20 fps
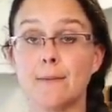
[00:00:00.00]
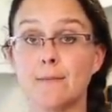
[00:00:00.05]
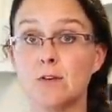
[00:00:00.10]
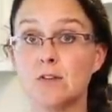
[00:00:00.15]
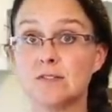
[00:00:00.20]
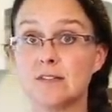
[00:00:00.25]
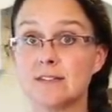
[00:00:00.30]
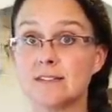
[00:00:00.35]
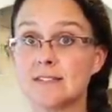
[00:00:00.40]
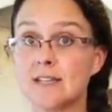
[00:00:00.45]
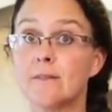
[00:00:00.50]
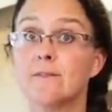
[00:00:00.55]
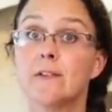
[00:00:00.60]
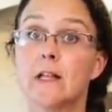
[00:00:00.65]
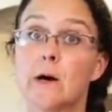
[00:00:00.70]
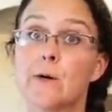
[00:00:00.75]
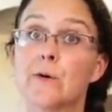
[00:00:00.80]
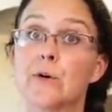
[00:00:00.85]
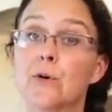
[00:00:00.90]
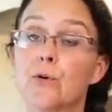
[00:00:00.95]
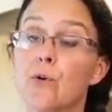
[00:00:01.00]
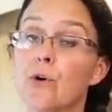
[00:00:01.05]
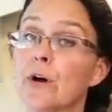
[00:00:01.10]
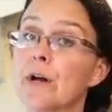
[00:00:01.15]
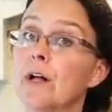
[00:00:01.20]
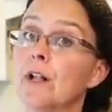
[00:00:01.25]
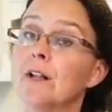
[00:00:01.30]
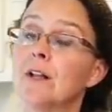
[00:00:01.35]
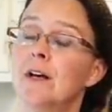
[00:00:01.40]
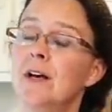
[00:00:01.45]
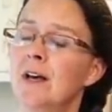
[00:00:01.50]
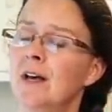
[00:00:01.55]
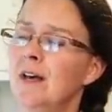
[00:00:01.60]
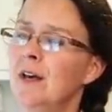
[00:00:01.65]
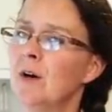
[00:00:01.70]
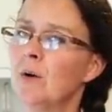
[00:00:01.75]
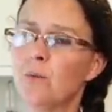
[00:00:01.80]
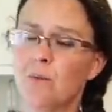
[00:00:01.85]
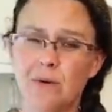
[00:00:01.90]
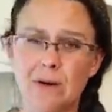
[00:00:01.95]
I'm using sunflower oil.
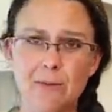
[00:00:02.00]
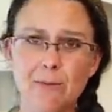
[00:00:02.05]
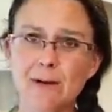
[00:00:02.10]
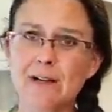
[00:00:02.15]
We